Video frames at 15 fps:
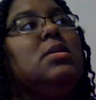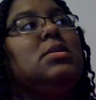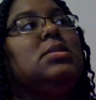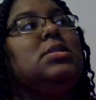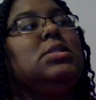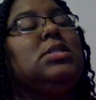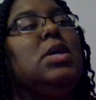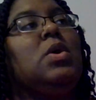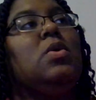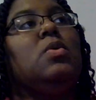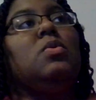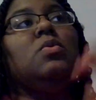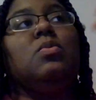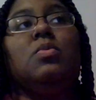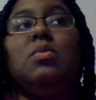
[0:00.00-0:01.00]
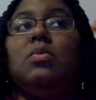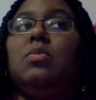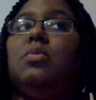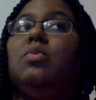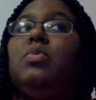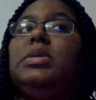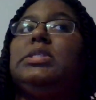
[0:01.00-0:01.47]
so
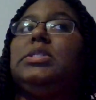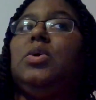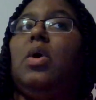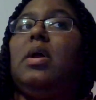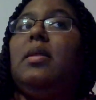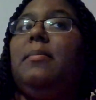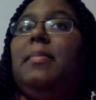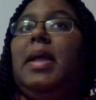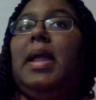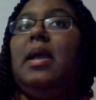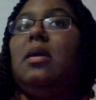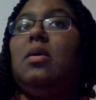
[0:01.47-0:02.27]
we started back